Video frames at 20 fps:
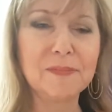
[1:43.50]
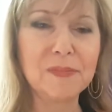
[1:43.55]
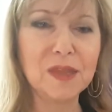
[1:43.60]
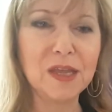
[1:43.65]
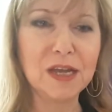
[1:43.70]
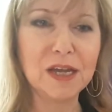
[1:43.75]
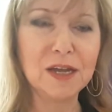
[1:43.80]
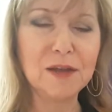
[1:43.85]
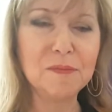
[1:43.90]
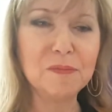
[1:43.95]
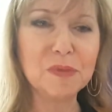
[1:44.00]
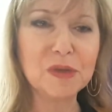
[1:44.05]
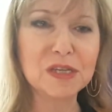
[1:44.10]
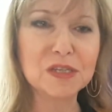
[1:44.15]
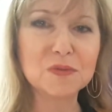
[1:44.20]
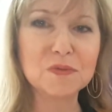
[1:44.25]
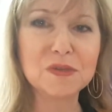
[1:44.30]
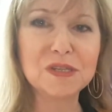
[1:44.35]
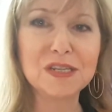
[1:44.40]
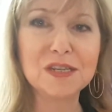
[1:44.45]
um,
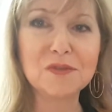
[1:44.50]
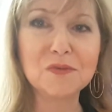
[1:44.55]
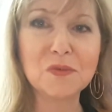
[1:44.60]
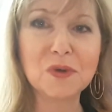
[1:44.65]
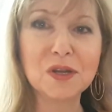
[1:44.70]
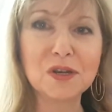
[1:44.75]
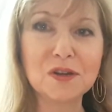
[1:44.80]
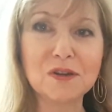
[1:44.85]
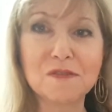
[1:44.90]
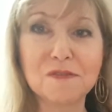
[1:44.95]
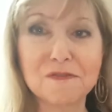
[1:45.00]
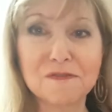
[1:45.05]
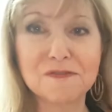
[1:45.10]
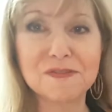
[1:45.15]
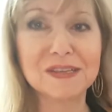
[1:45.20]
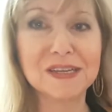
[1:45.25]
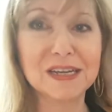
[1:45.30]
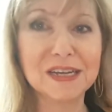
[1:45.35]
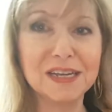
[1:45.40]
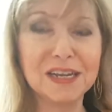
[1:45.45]
because we didn't want her
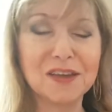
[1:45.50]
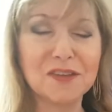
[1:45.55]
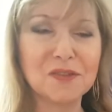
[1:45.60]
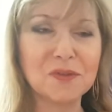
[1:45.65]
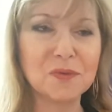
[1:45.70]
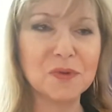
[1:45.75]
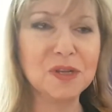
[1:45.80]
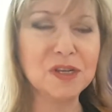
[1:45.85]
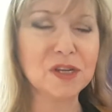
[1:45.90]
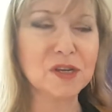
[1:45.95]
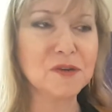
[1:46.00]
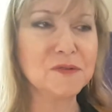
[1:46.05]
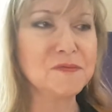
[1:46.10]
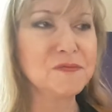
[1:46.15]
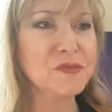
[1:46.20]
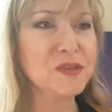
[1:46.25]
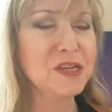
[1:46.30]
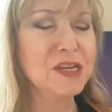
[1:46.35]
flying out the window.